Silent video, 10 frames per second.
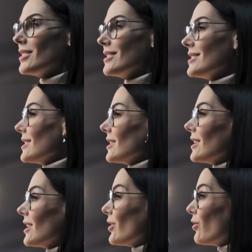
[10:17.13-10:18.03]
Have you
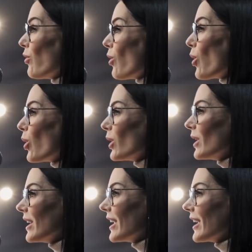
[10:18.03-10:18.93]
noticed how the most
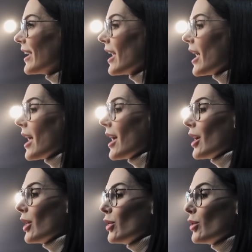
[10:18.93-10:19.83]
striking people have a
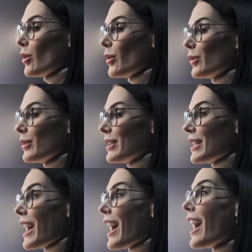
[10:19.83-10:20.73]
unique way of
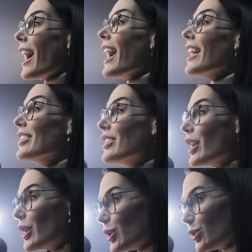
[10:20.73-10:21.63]
speaking?
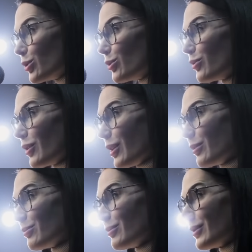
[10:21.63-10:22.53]
This doesn't happen
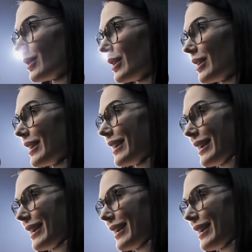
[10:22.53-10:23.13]
by chance.